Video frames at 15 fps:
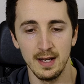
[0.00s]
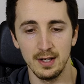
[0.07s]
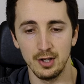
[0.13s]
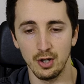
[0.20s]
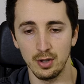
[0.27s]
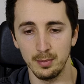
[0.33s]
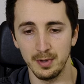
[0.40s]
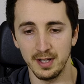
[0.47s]

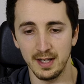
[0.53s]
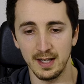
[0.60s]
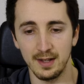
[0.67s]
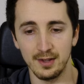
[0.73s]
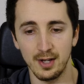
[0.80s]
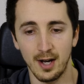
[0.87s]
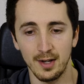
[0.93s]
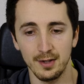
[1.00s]
notably
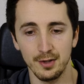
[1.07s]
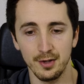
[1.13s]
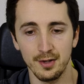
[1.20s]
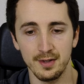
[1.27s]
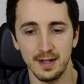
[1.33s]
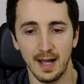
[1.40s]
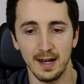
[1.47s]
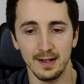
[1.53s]
in
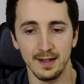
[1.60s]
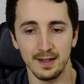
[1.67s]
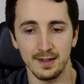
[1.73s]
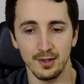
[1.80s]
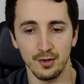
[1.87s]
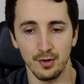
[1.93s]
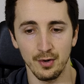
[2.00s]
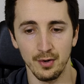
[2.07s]
toddlers,
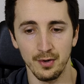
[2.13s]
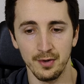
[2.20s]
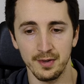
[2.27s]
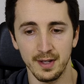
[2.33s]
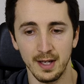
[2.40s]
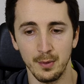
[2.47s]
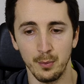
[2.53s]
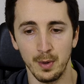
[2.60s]
adolescent
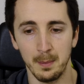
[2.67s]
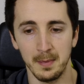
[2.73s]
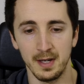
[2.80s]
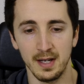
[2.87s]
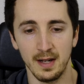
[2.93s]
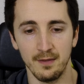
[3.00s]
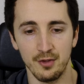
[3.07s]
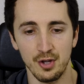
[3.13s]
girls, and
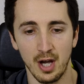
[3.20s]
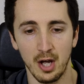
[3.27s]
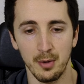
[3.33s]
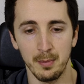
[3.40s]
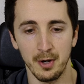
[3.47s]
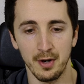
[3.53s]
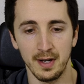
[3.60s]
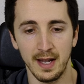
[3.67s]
women of
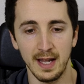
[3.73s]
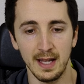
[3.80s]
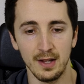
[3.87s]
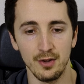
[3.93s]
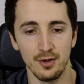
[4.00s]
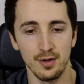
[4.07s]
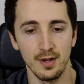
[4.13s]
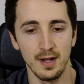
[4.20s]
childbearing
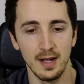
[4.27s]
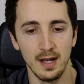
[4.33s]
age.